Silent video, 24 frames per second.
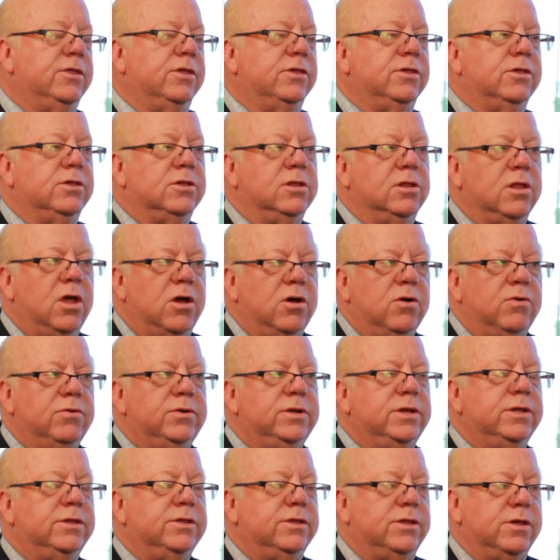slow
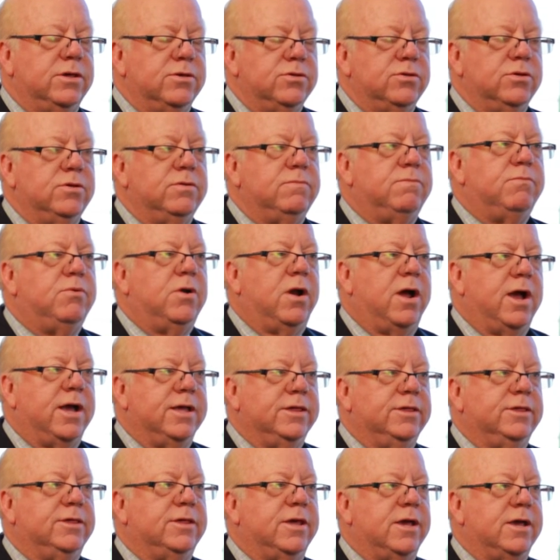decision
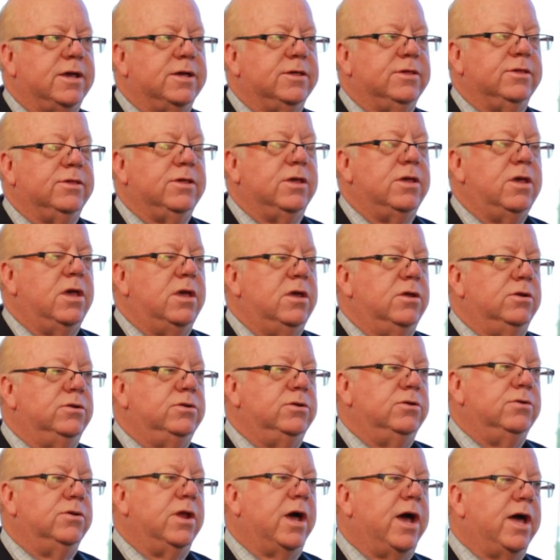process
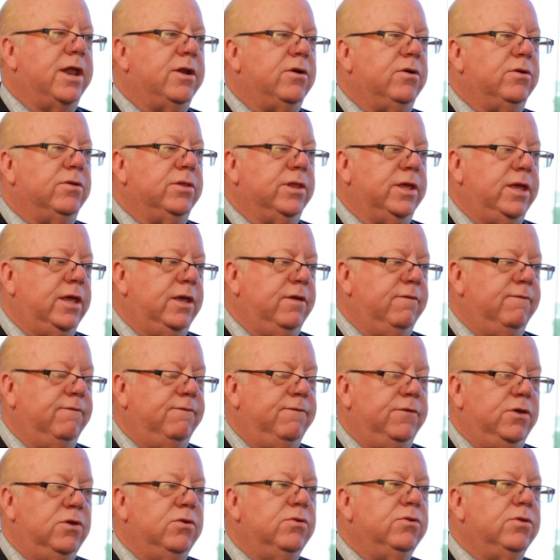to not only
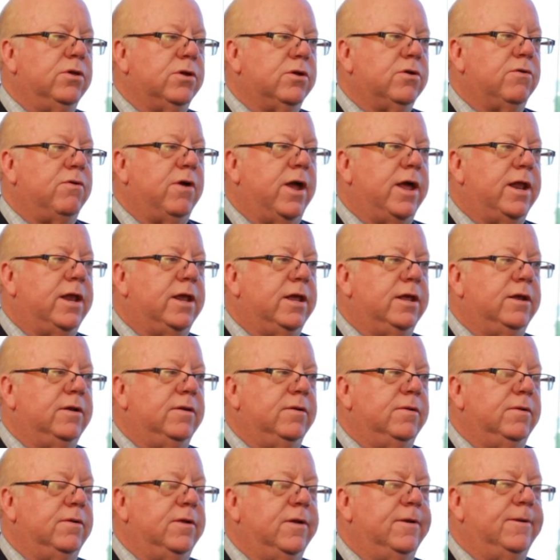view the credit,
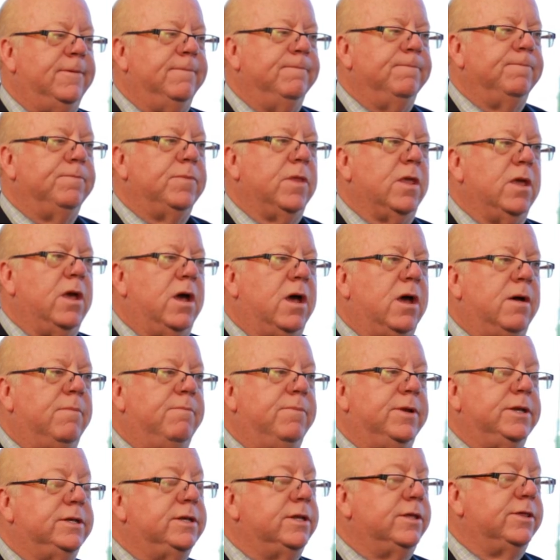
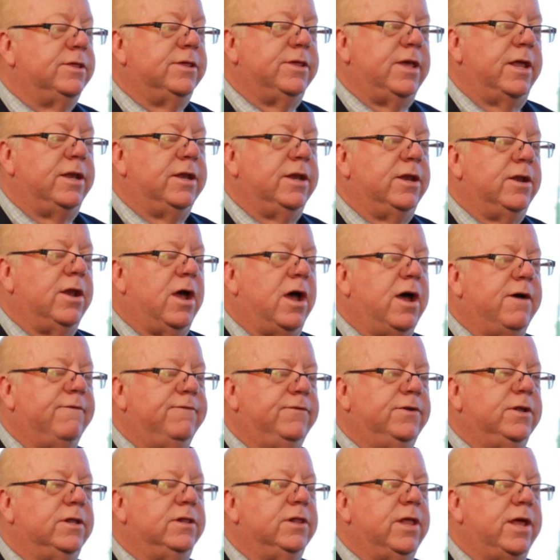but to send it
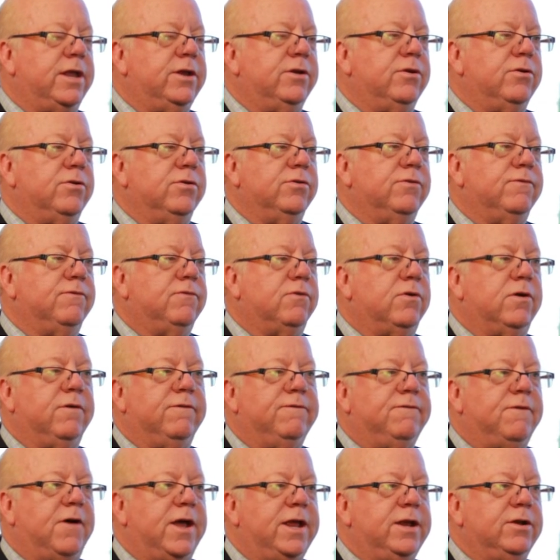off to lenders for a
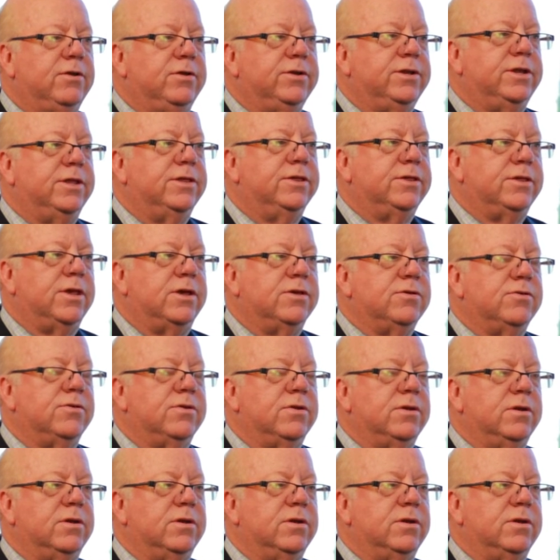final decision.